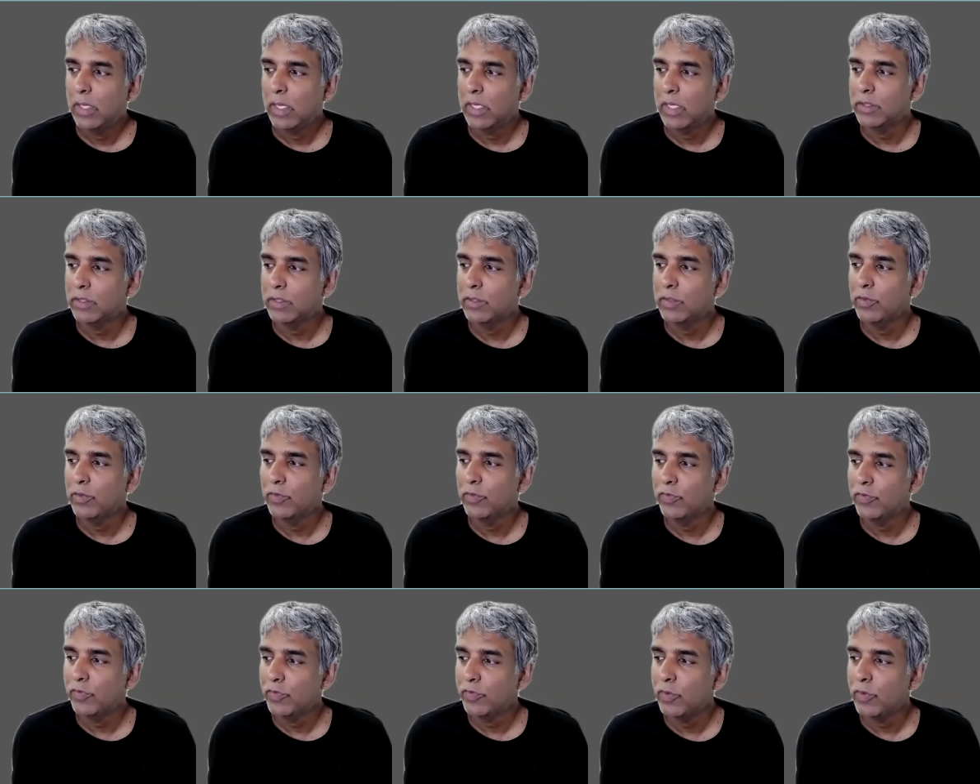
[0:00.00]
And
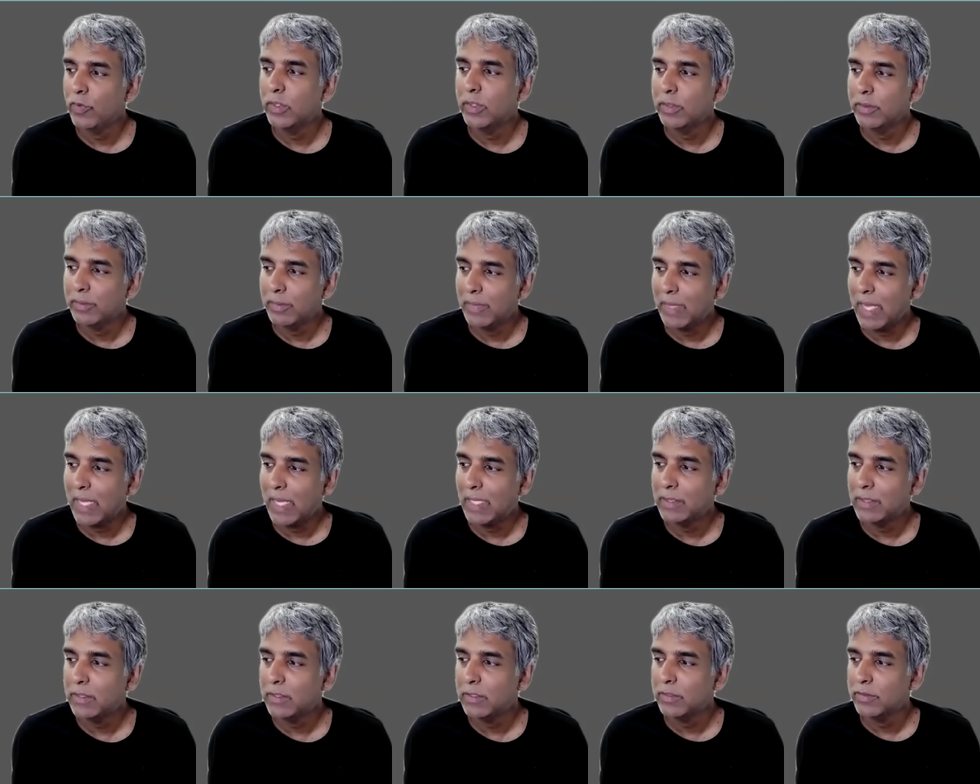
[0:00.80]
so, for the
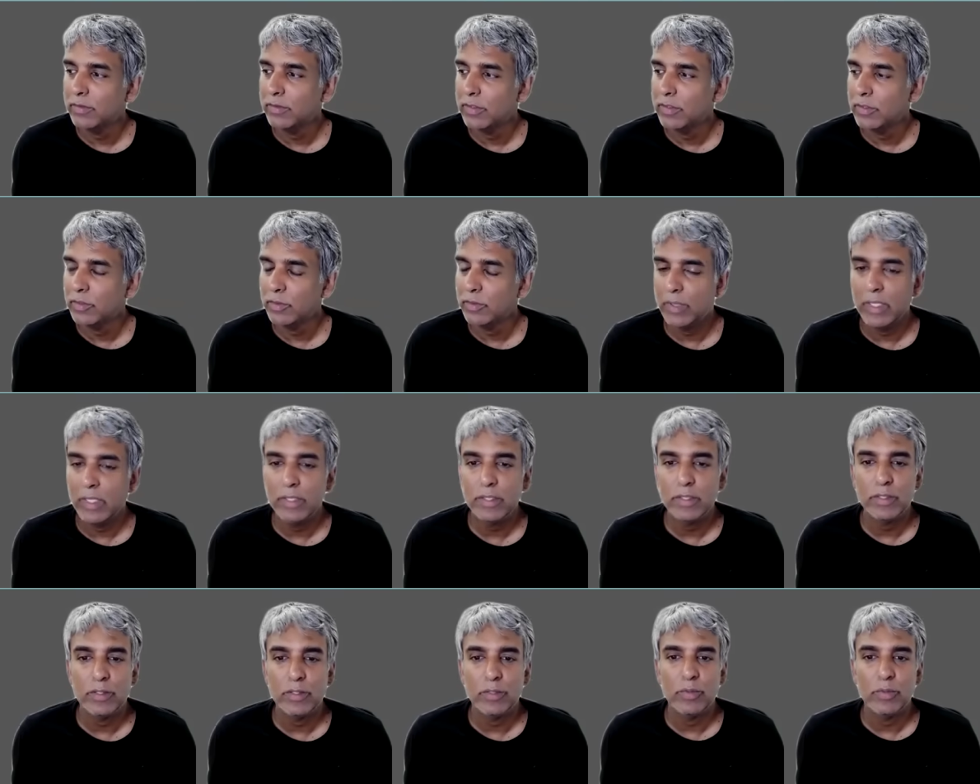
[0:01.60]
masses of
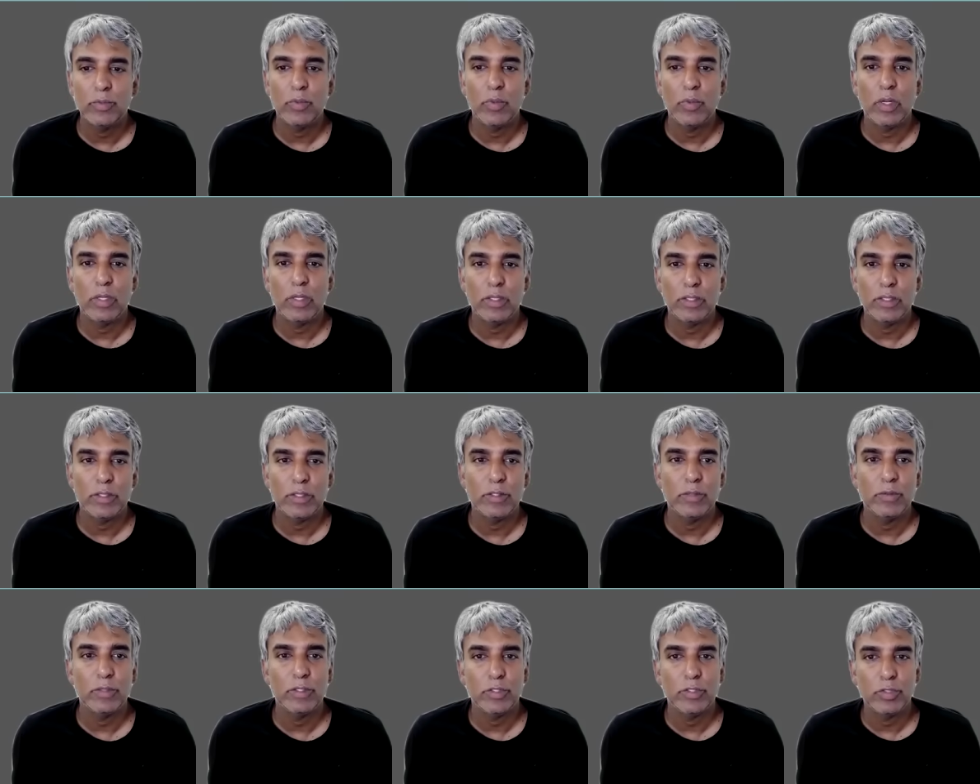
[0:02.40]
Israelis who wanted
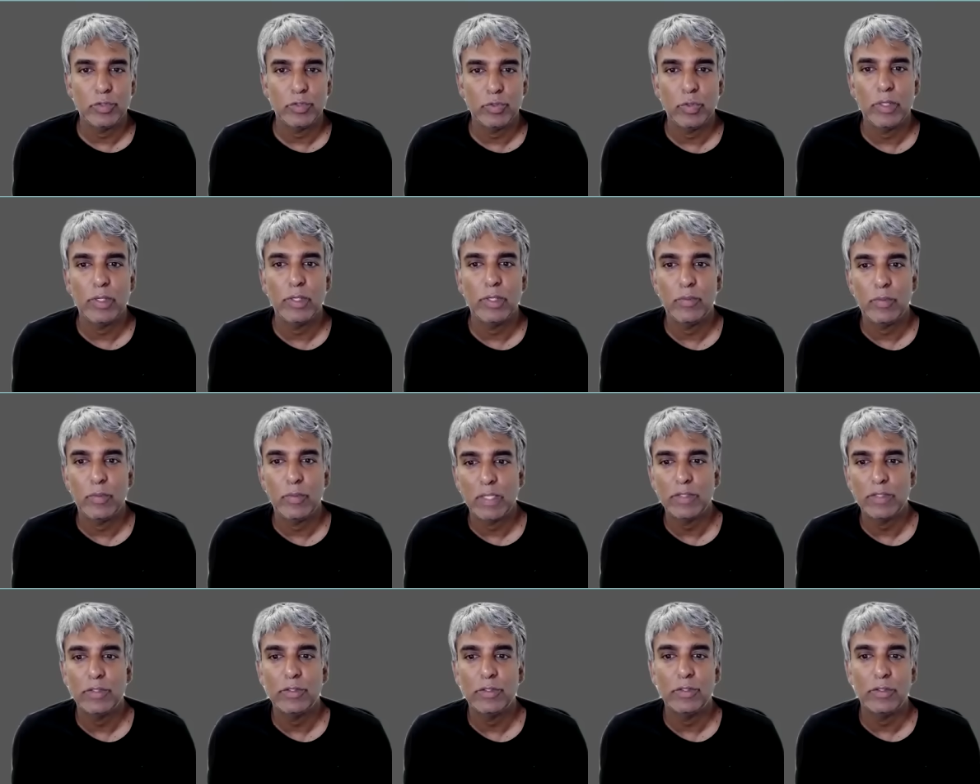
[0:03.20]
to enjoy a
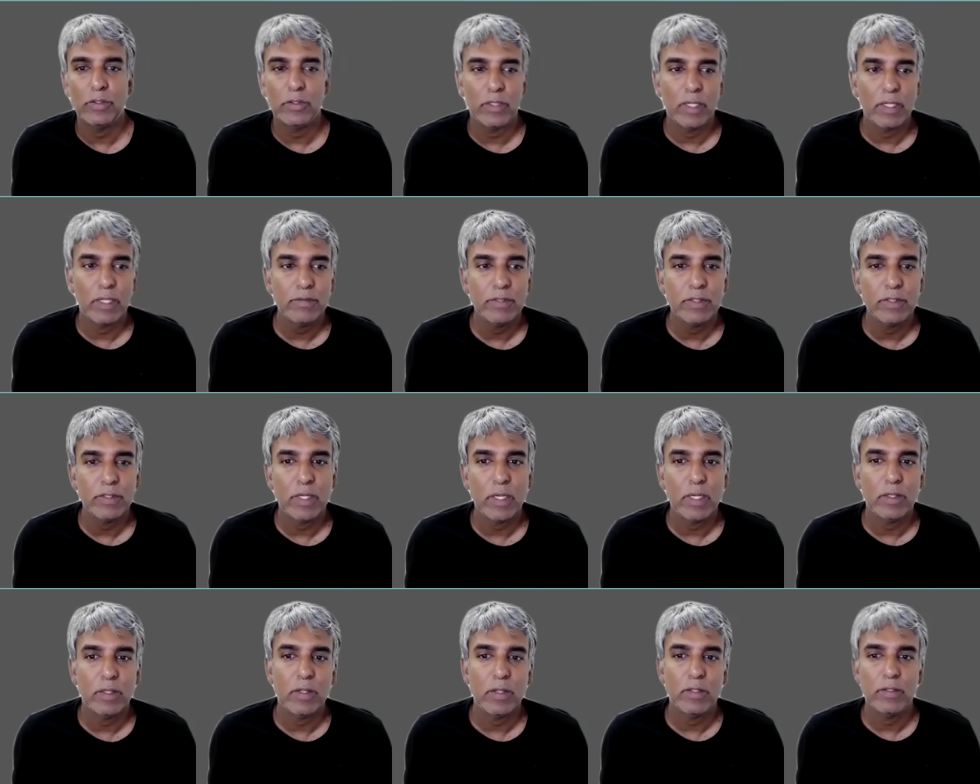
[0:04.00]
Western
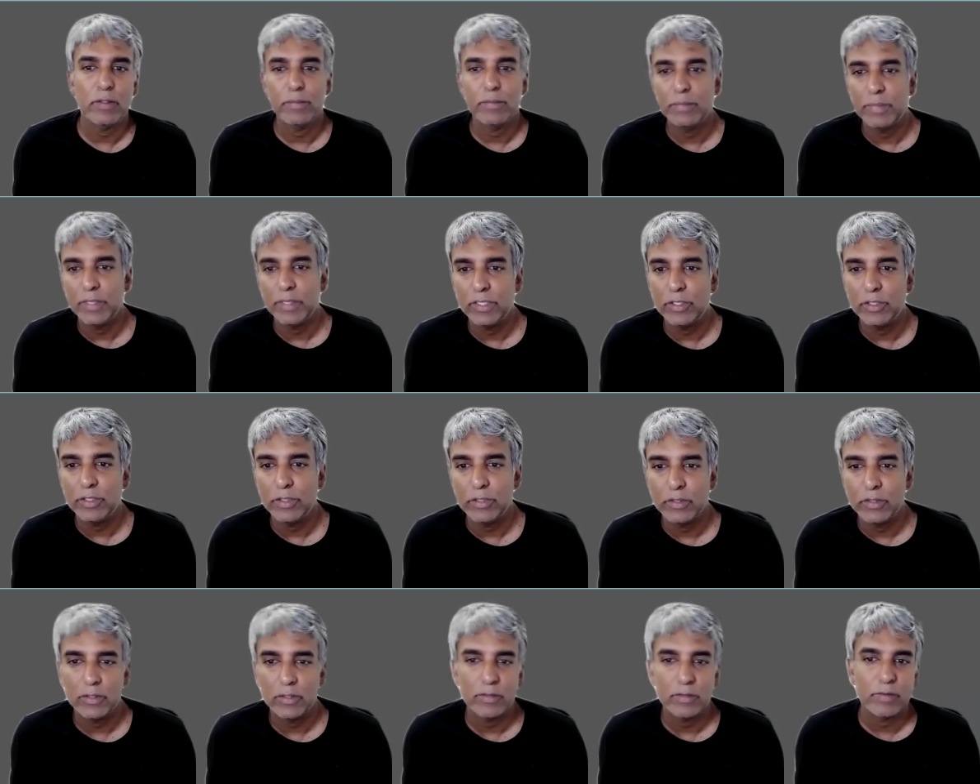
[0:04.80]
lifestyle on the
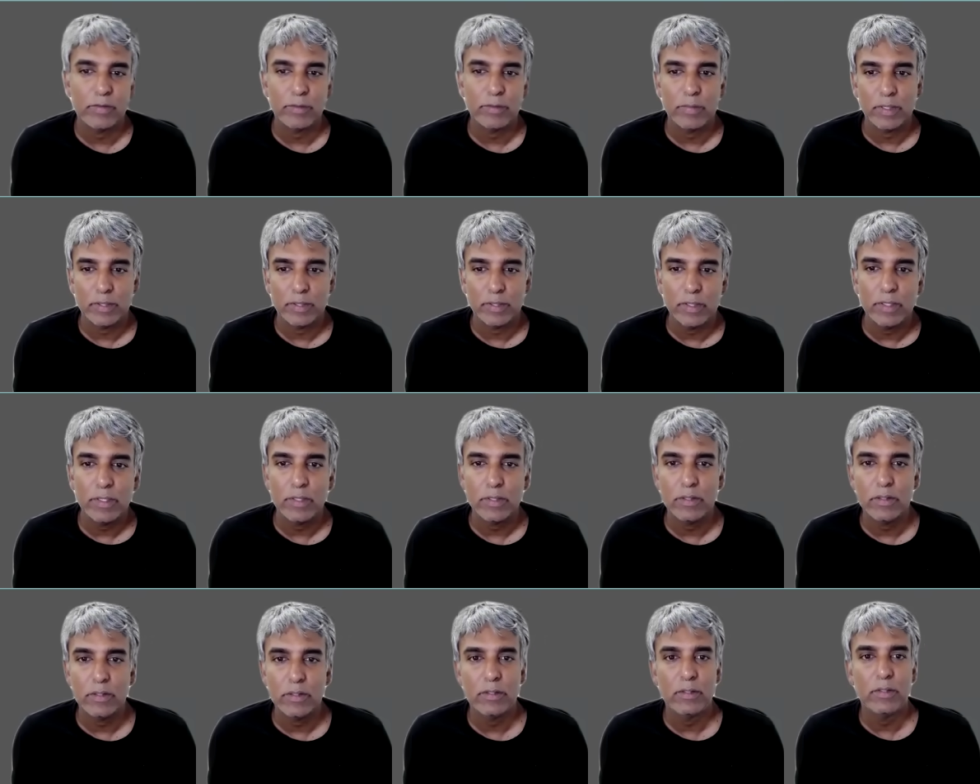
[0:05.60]
beaches of the Middle
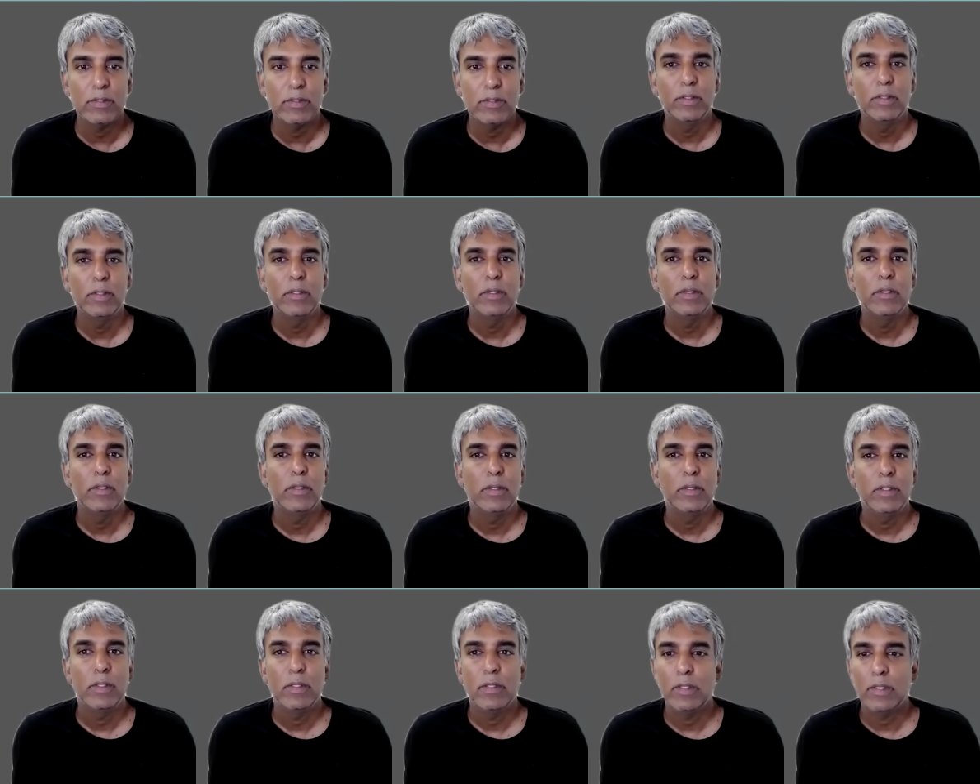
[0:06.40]
East,
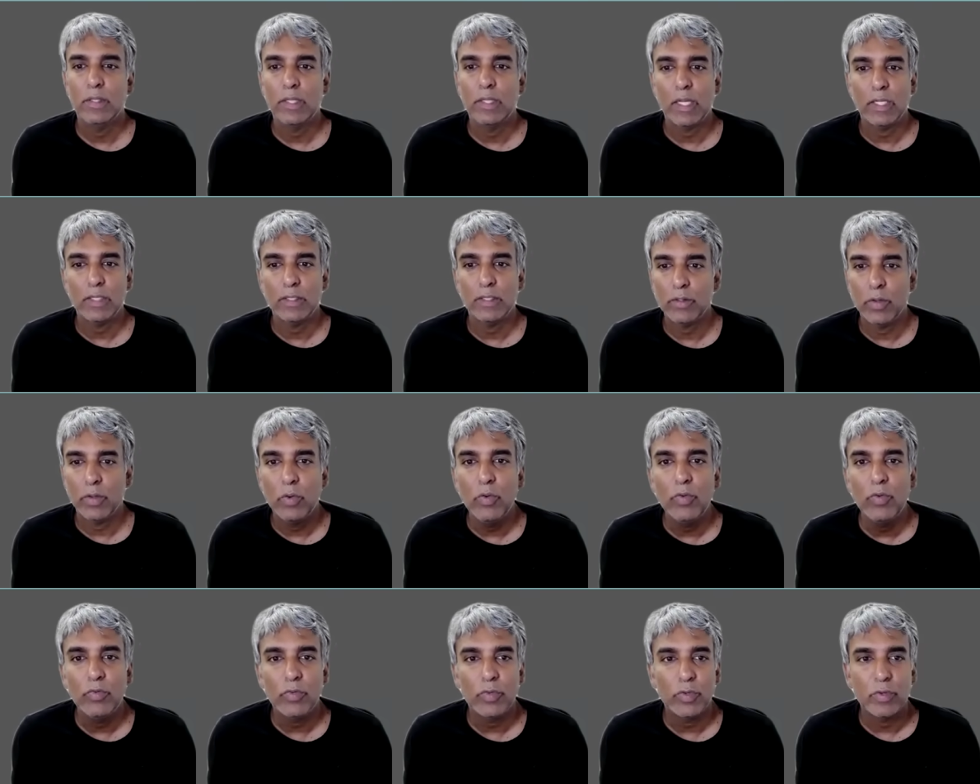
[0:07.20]
that's
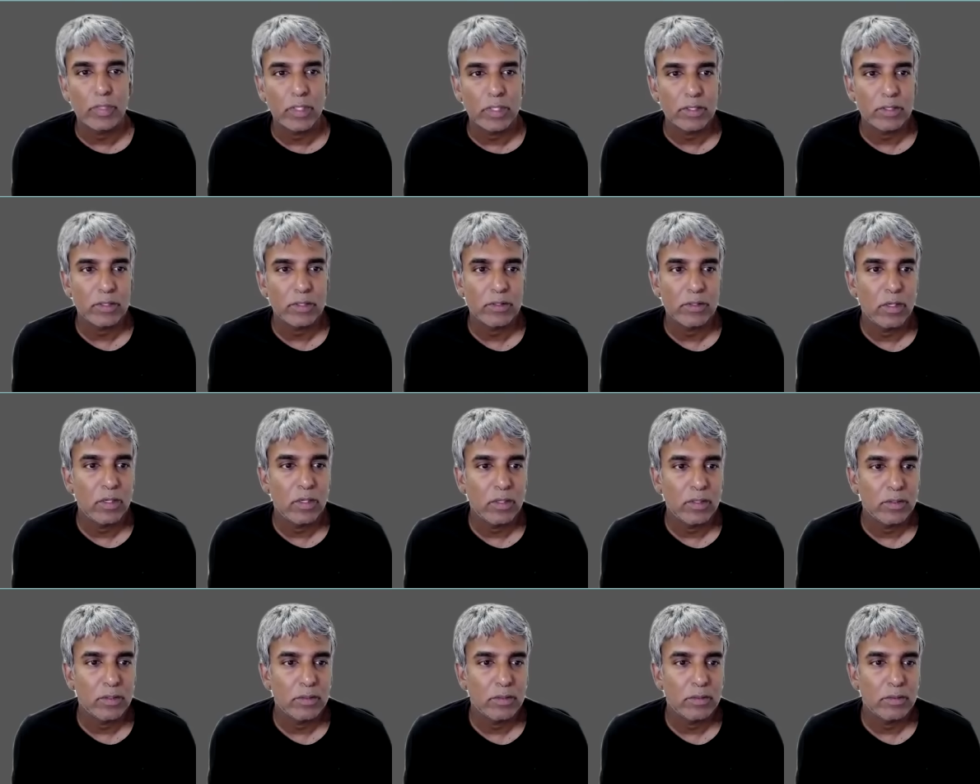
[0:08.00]
over. That's
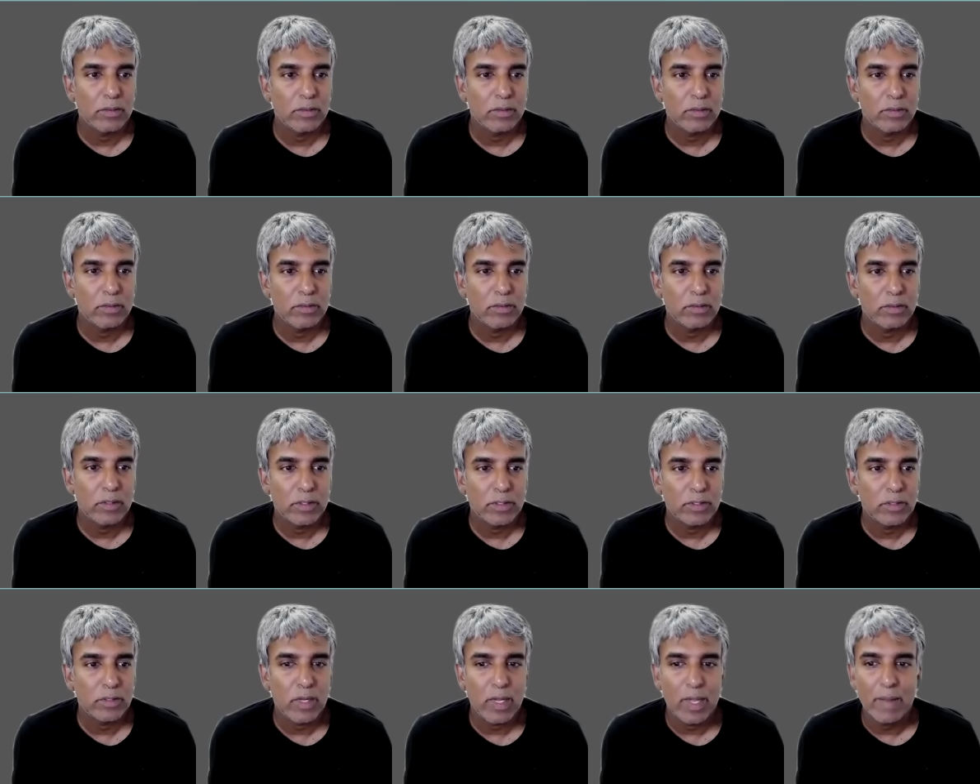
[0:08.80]
not
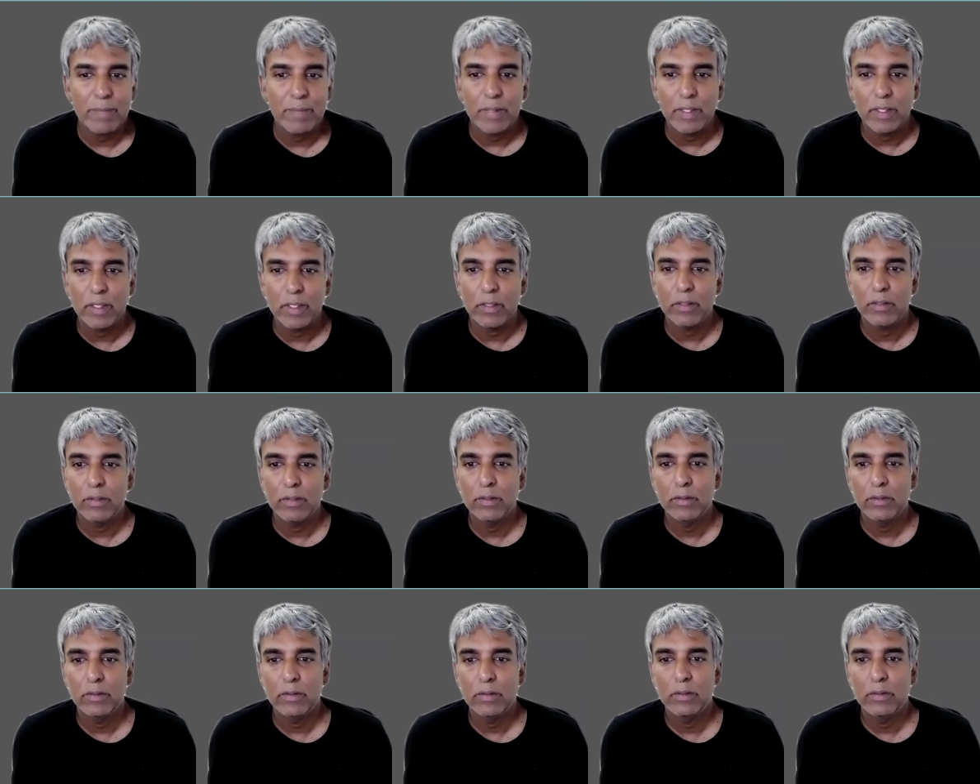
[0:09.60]
happening.